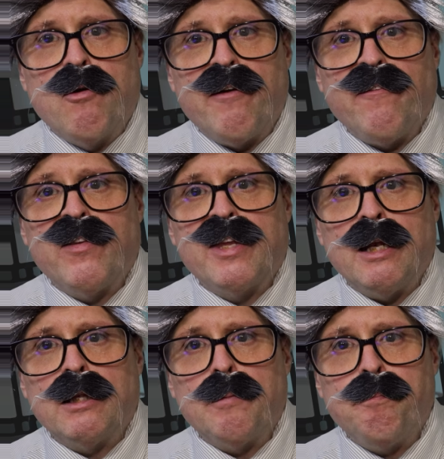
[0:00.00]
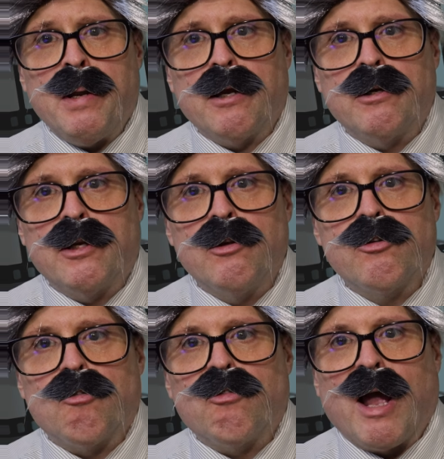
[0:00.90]
Griffith sent the
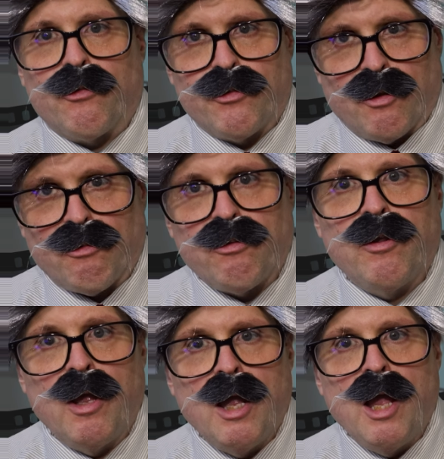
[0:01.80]
Pinkertons to roust us.